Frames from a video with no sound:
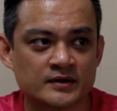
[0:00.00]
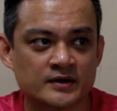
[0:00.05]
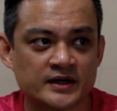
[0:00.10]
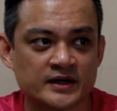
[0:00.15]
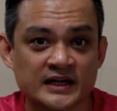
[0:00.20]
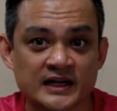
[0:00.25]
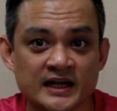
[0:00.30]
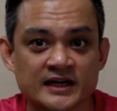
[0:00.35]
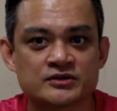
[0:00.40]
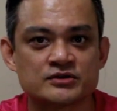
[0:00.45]

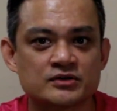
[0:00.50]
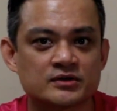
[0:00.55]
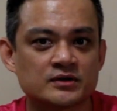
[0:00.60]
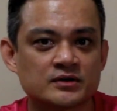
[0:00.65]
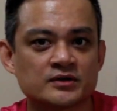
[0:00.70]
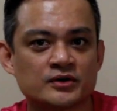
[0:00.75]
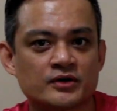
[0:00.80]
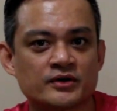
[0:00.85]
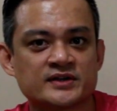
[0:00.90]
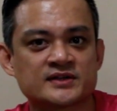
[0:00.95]
electrical
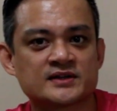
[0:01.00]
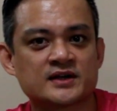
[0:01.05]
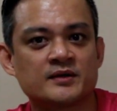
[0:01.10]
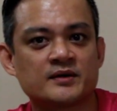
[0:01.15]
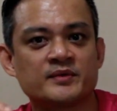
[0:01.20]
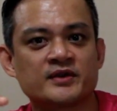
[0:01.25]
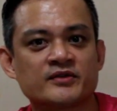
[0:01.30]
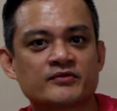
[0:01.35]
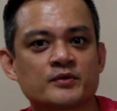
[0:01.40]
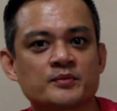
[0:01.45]
noise
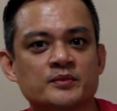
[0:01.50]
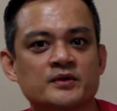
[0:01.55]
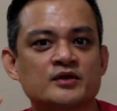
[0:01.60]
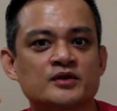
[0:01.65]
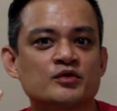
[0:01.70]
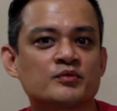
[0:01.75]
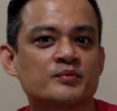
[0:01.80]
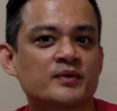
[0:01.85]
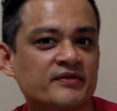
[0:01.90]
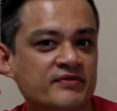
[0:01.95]
coming from the
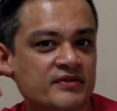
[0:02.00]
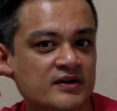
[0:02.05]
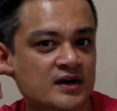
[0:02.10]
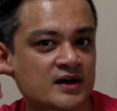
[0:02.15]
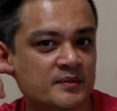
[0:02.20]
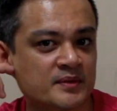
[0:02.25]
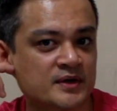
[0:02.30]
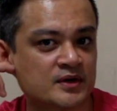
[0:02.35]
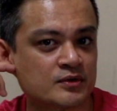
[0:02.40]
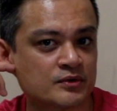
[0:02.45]
tube buffer
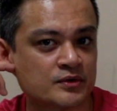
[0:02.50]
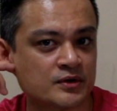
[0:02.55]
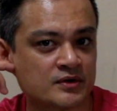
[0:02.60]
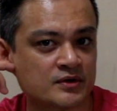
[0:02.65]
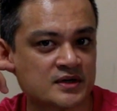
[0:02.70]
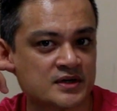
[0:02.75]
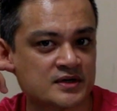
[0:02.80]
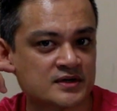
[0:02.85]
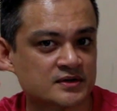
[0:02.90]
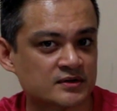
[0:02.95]
coming to your
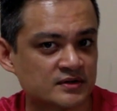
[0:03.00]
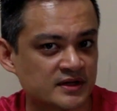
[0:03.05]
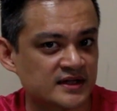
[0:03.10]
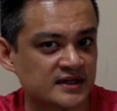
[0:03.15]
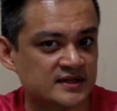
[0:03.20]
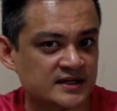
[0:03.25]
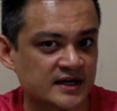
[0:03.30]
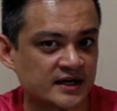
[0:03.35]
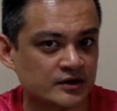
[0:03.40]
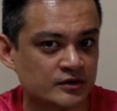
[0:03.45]
ears. So
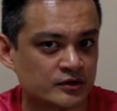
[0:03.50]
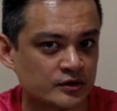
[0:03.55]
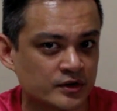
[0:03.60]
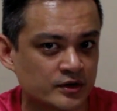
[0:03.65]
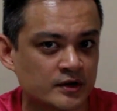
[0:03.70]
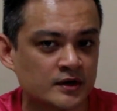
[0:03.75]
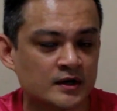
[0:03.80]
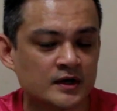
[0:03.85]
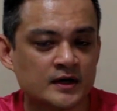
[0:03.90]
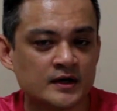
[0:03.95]
that's kind of
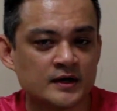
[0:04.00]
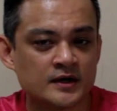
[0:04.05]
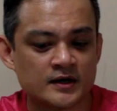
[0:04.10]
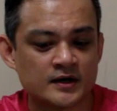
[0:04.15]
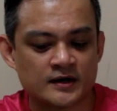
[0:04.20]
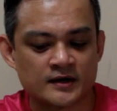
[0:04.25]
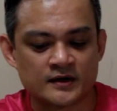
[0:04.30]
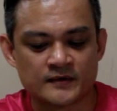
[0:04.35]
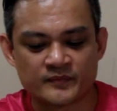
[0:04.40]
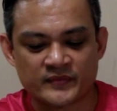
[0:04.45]
good.
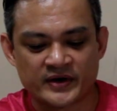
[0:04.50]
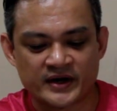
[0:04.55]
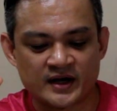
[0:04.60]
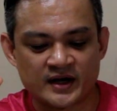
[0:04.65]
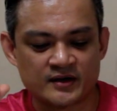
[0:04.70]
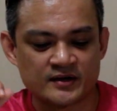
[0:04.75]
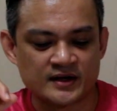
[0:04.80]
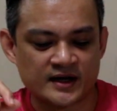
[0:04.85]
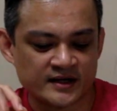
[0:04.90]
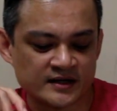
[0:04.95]

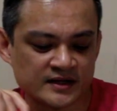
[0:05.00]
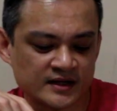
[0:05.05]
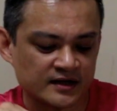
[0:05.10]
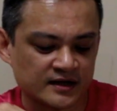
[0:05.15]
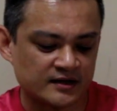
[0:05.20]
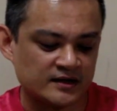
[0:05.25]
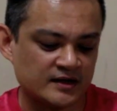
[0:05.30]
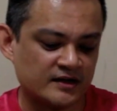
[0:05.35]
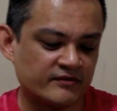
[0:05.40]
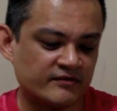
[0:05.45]
I
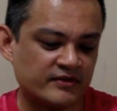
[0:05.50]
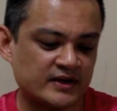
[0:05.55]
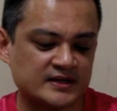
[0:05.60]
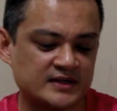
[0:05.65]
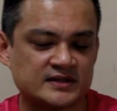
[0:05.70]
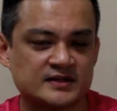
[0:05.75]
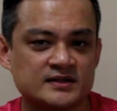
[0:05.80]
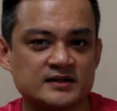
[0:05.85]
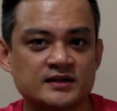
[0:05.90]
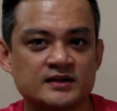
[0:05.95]
did
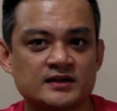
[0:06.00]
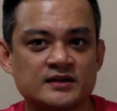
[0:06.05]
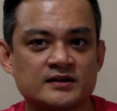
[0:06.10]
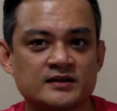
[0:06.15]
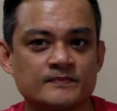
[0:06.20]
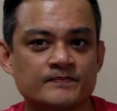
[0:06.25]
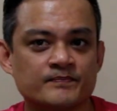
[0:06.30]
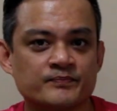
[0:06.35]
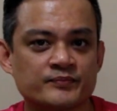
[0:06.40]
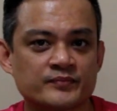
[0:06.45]
invest
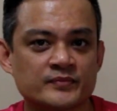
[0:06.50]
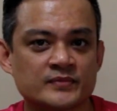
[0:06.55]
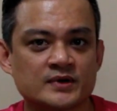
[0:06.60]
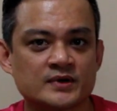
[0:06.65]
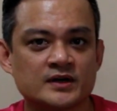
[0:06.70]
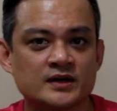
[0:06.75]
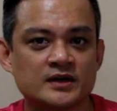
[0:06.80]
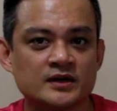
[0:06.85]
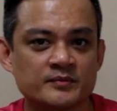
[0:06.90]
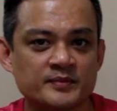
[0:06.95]
in
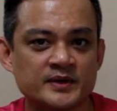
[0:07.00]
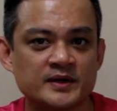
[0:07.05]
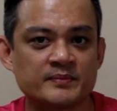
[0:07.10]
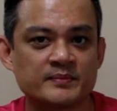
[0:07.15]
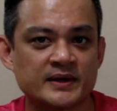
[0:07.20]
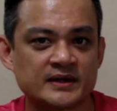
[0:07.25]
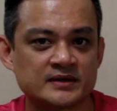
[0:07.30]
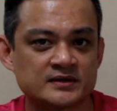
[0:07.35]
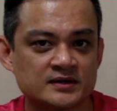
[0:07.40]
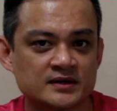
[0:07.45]
a little bit
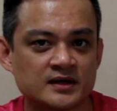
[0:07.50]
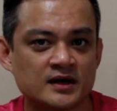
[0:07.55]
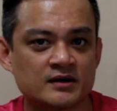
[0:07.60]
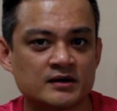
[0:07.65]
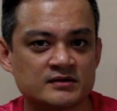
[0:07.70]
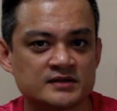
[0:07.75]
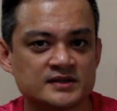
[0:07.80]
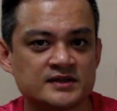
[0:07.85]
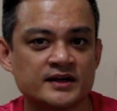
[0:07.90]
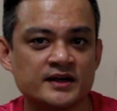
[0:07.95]
better
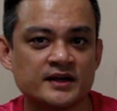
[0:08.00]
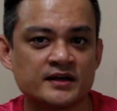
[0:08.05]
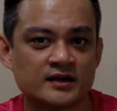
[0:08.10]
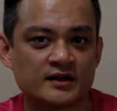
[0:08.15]
RCA